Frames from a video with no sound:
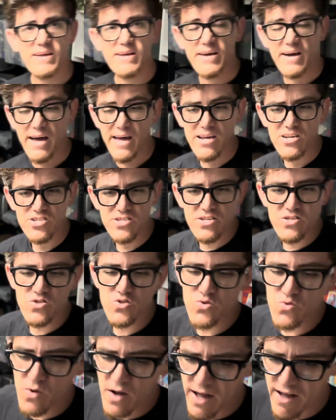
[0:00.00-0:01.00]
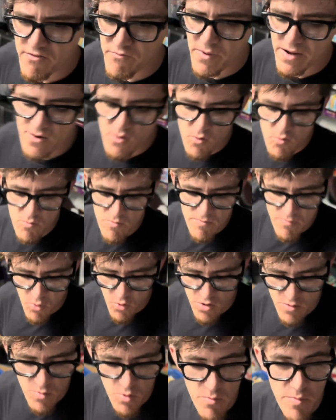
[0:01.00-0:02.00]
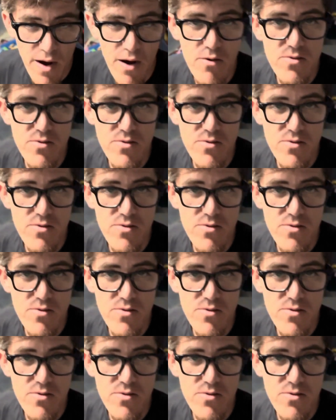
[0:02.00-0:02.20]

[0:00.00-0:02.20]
I actually do have my own portable power